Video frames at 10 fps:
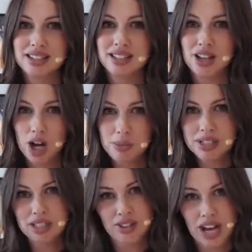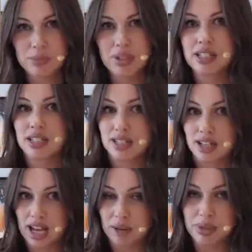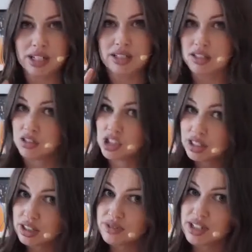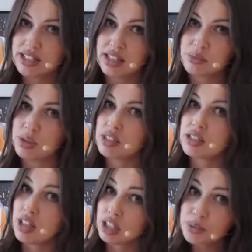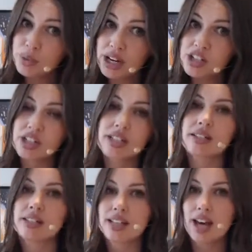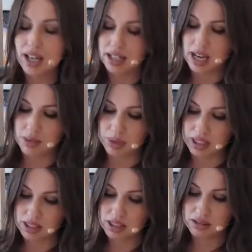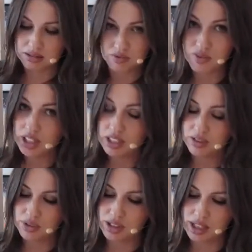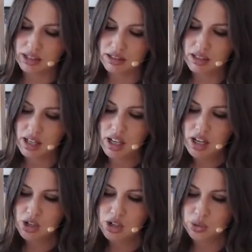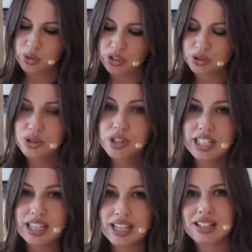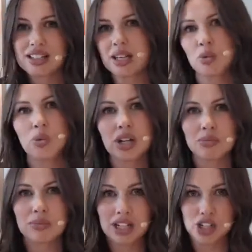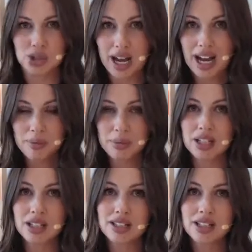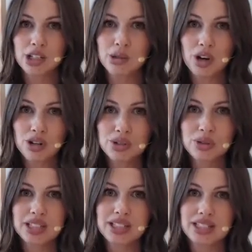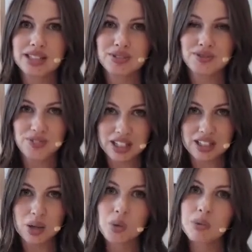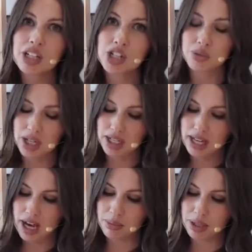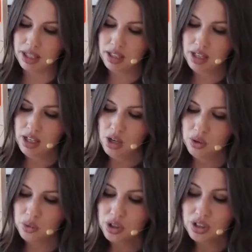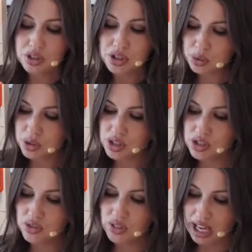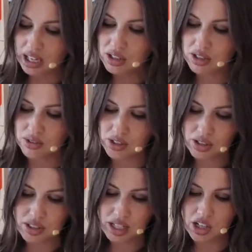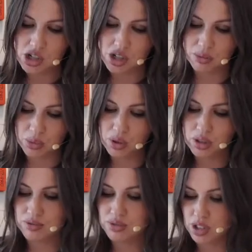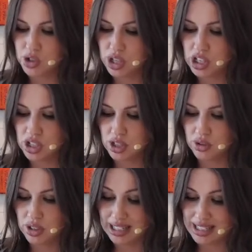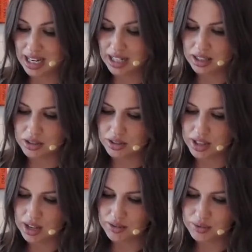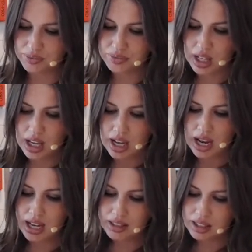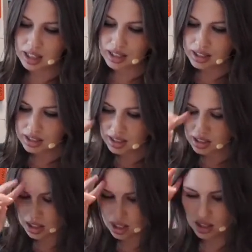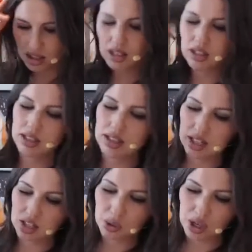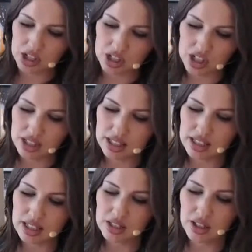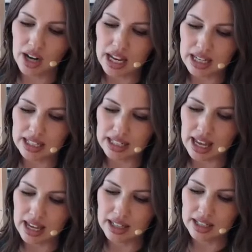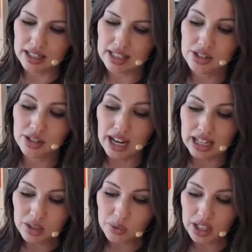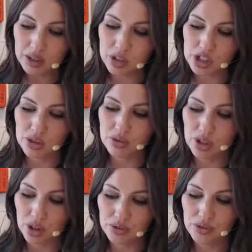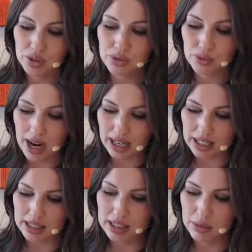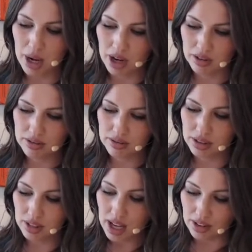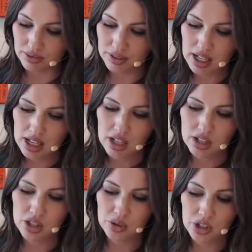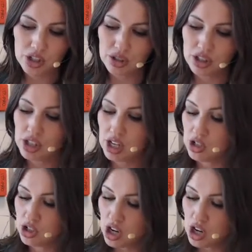the opposite of happiness is unhappiness. And she clarifies that in the book. It's not depression, it's unhappiness. Very different things. So when you're looking at like what makes you happy, you also get to figure out what makes you unhappy. What are your sources of anger, of irritation, boredom, frustration, or anxiety in your life? And then I think this next question, she says, is there any way in which you don't feel right about your life? Do you wish you could change